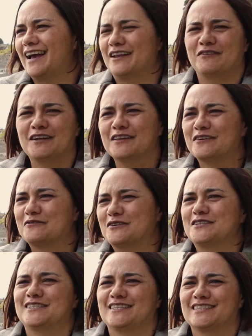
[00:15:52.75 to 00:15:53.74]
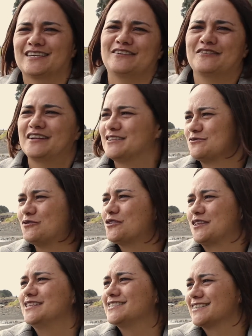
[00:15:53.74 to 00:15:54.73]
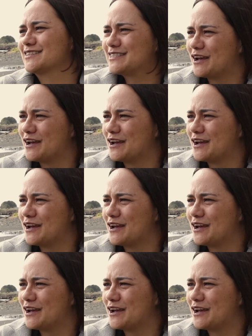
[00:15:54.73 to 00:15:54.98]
And one of the words that's going around is authentic